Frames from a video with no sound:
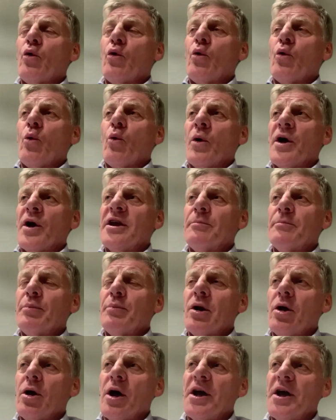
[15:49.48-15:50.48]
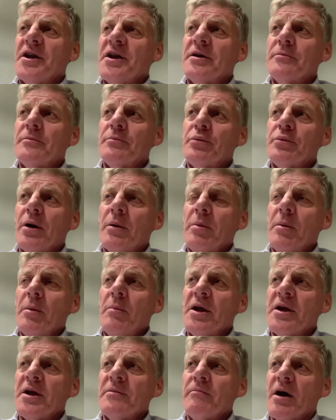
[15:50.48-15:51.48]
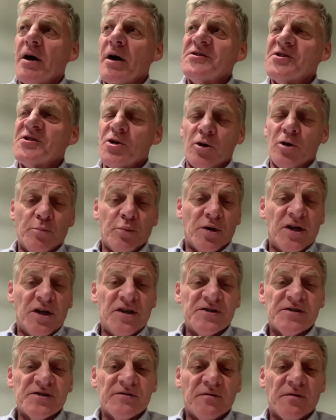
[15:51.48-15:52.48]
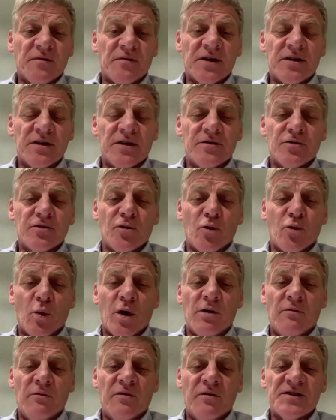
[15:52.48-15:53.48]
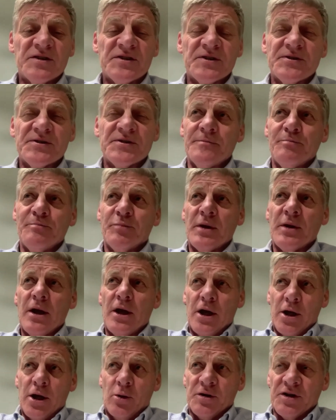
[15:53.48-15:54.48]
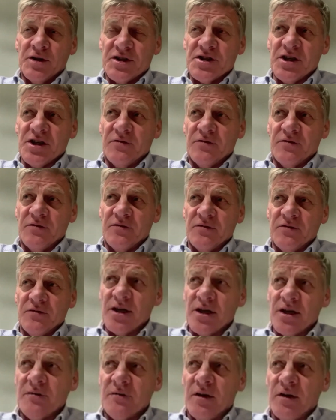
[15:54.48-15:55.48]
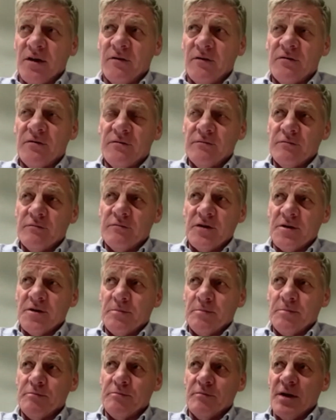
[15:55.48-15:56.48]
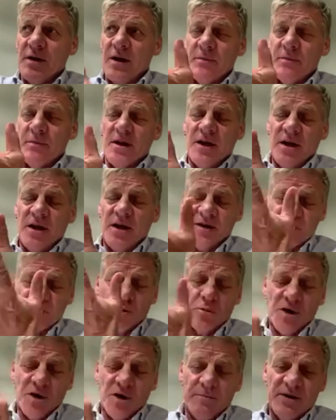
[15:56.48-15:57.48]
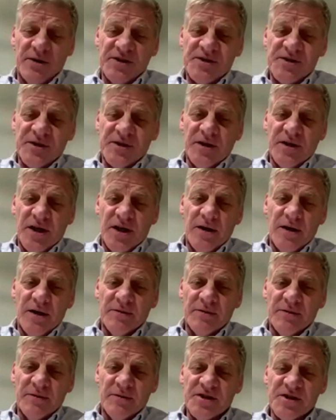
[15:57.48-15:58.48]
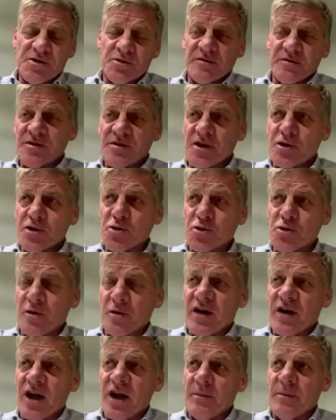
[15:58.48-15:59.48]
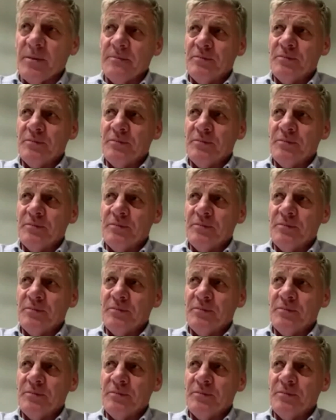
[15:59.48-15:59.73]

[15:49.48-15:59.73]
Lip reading: We applied it probably most comprehensively to the welfare system, where the chief executive of and it's called MSD here, Ministry of Social Development,